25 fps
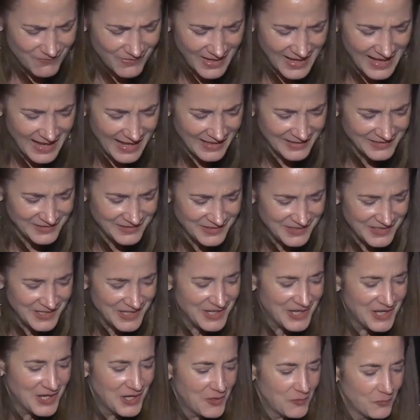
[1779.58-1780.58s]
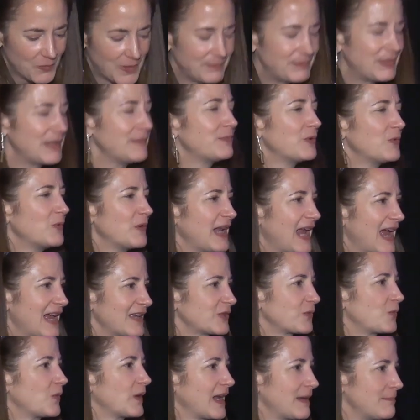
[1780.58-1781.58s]
And when people would ask
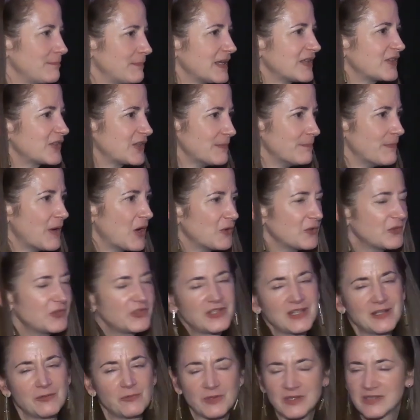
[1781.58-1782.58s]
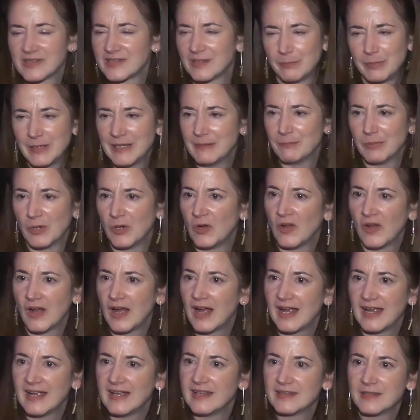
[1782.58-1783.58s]
what I missed the most, it was the people.
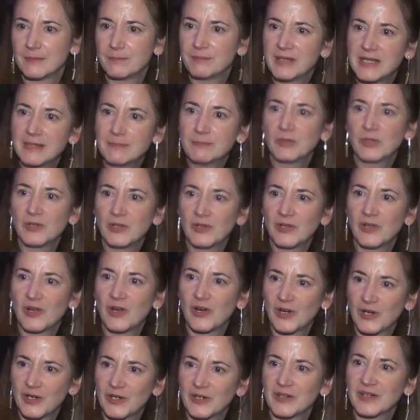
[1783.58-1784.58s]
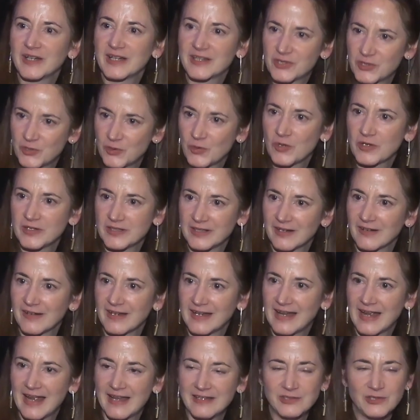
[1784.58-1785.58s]
The people are extraordinary.
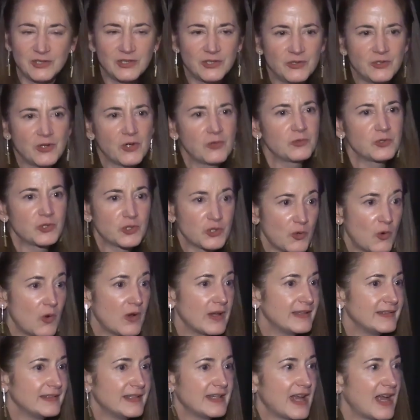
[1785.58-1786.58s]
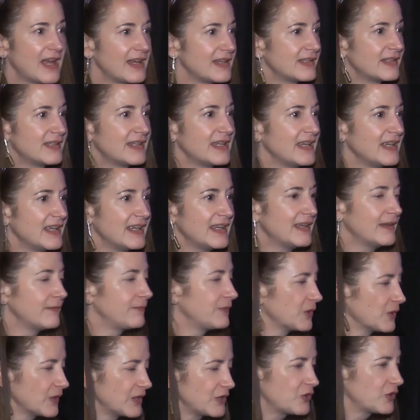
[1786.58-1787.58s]
And you don't join the IC if
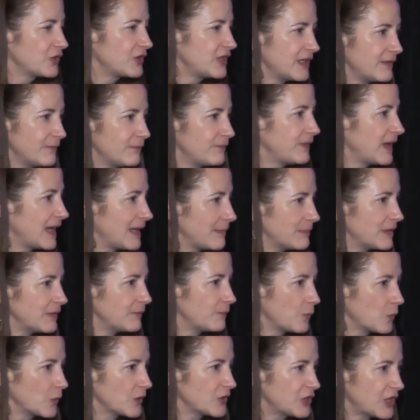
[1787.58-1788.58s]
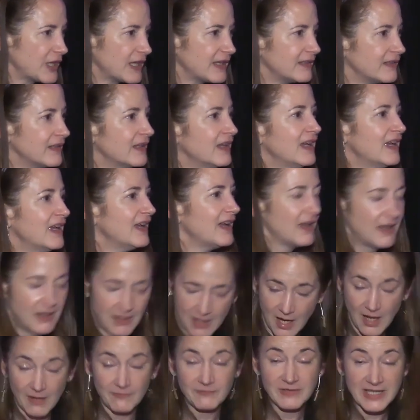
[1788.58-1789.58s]
you're interested in fame and fortune,
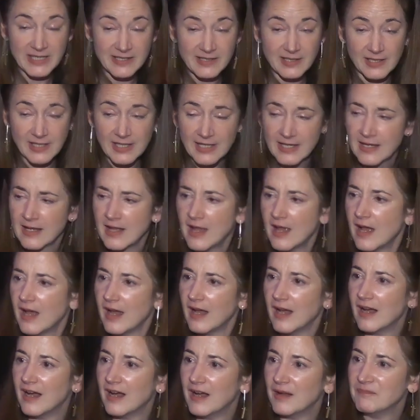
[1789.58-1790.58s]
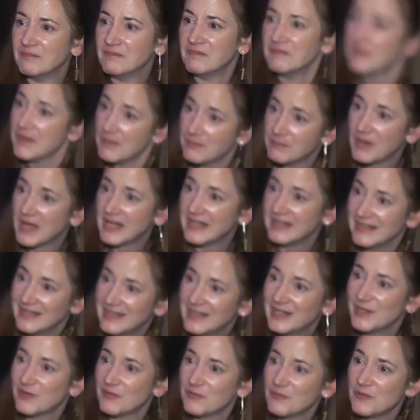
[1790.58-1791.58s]
obviously. But
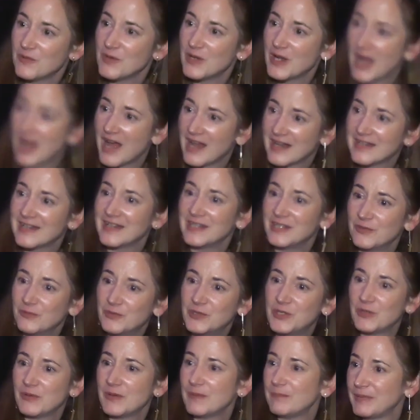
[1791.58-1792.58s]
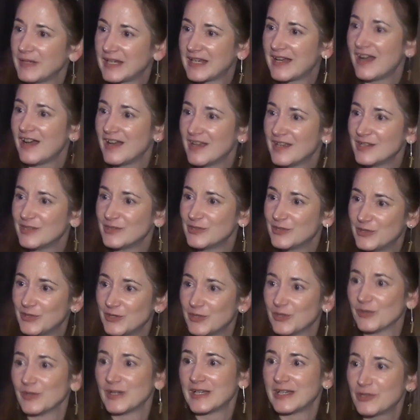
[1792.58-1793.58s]
you do it because
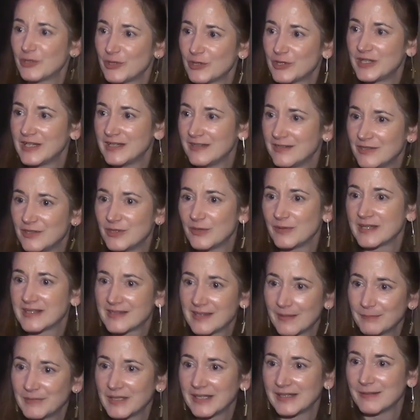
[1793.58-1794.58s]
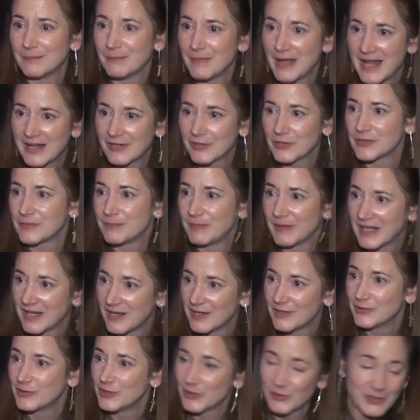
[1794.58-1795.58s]
you're interested in doing something that matters,
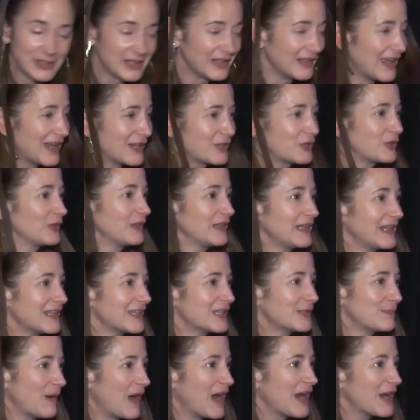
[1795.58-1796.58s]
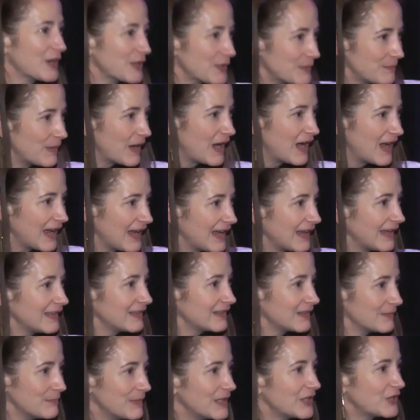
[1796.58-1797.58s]
because you're intellectually inspired by the
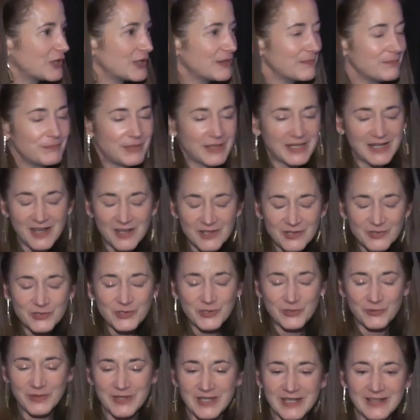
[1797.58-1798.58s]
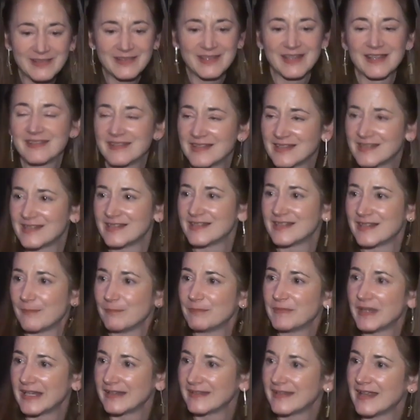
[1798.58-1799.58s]
mission, because you think that this is
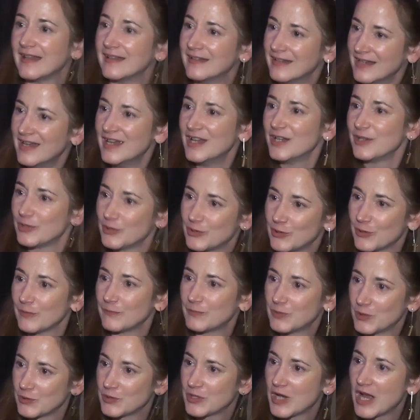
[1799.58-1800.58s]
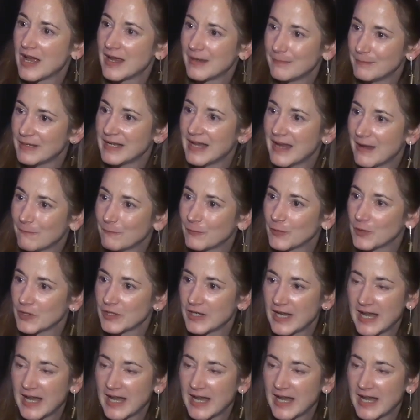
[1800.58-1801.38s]
something that deserves your time and effort.